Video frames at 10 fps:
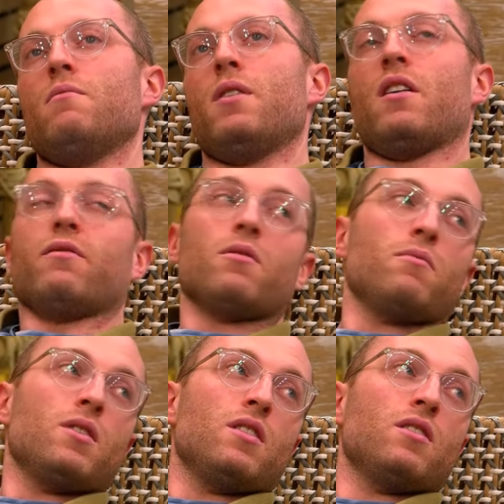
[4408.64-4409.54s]
Bad for
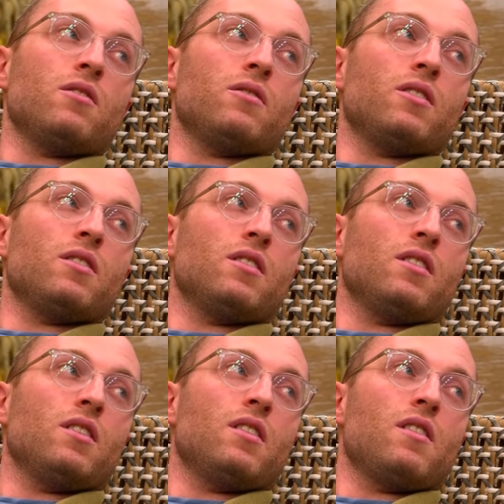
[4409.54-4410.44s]
me, you and
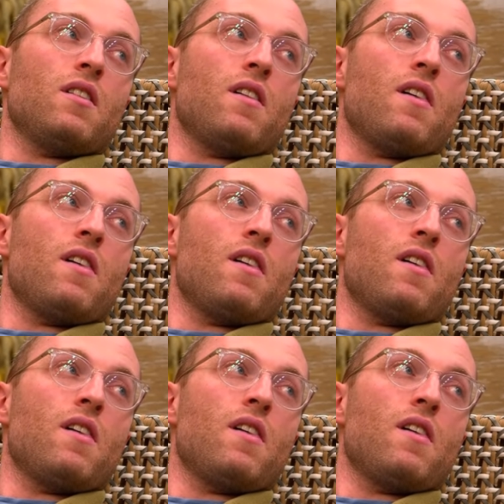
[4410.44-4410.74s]
Helena.